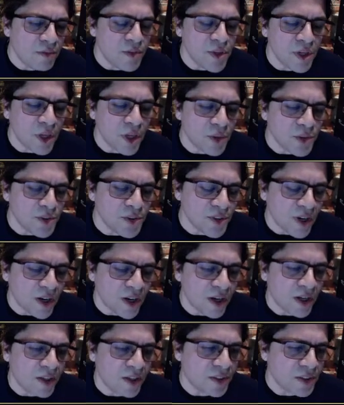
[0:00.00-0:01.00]
the others
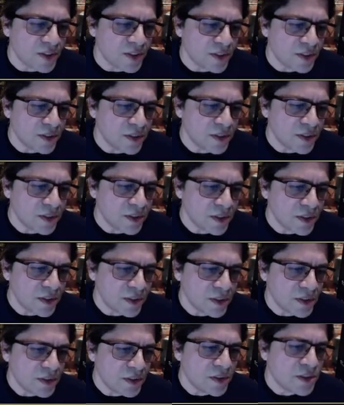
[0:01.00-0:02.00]
on.
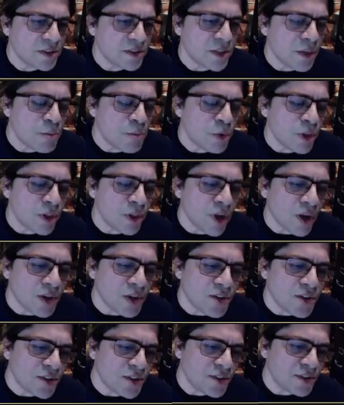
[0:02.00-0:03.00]
Someone
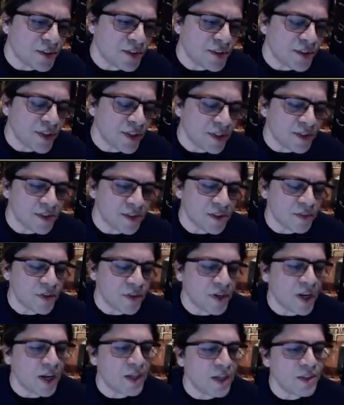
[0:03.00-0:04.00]
launches the sticks of the
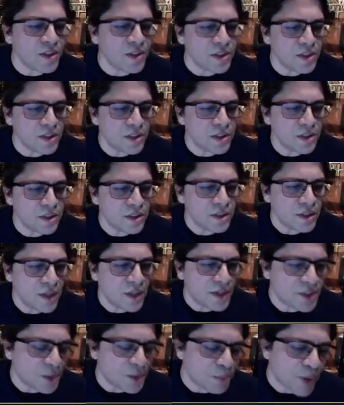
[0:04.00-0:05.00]
night
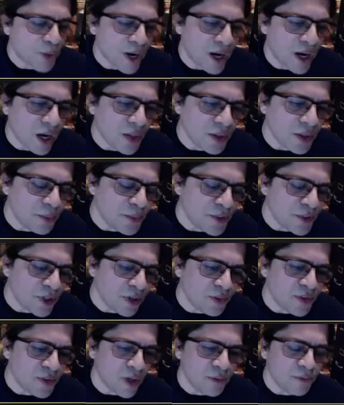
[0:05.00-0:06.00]
as they pile
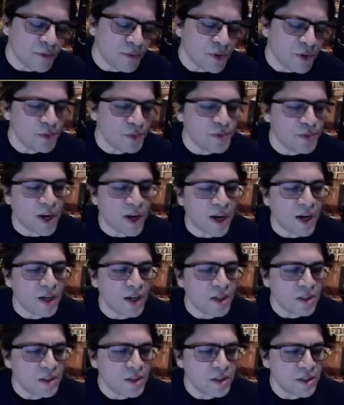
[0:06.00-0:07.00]
themselves up for the
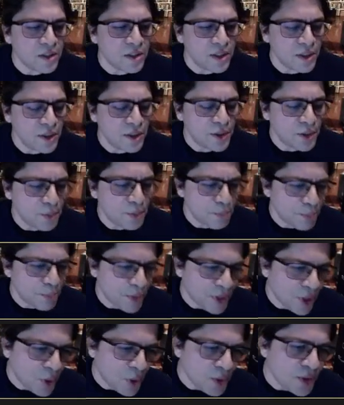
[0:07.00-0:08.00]
fire.
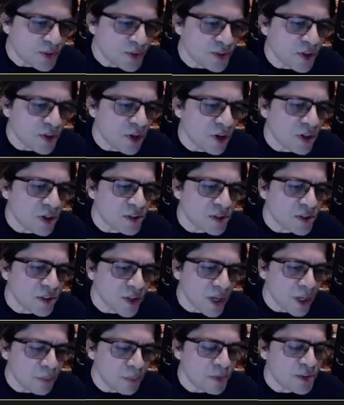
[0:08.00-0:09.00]
Peyote songs
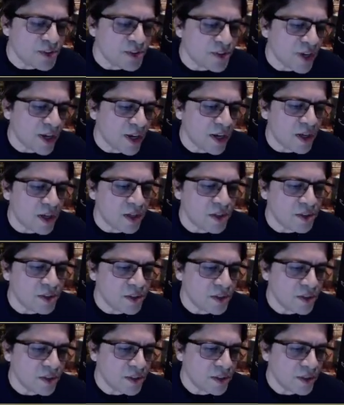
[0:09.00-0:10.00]
light up the sound,
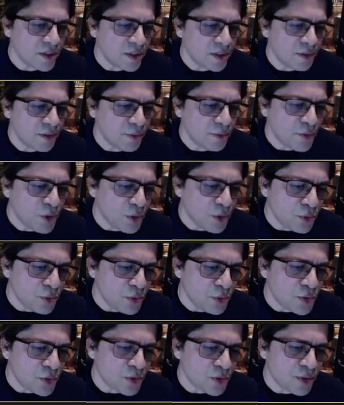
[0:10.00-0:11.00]

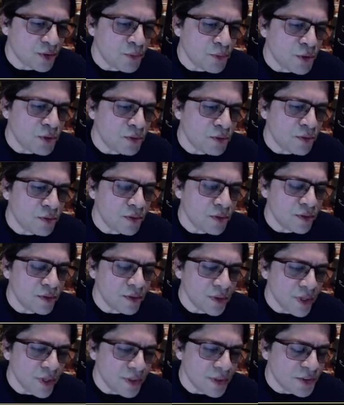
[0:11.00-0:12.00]
fused with the moon
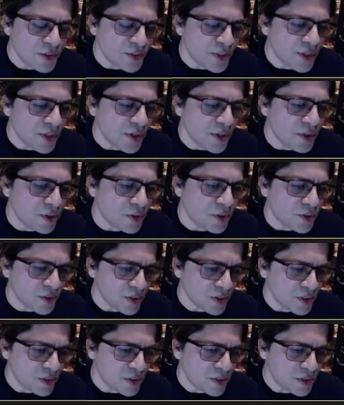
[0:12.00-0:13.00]
and the signals
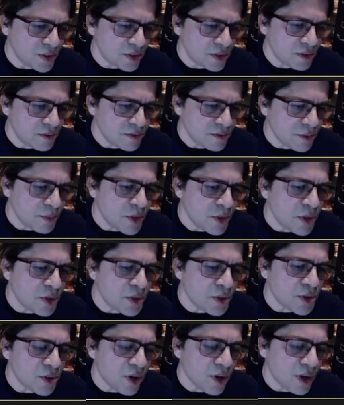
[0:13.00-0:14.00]
from the
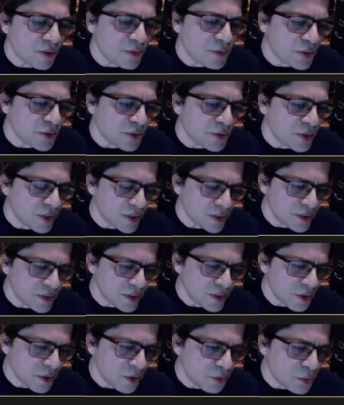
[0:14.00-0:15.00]
earth offered
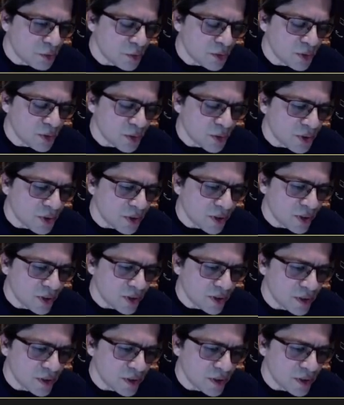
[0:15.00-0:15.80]
through the door.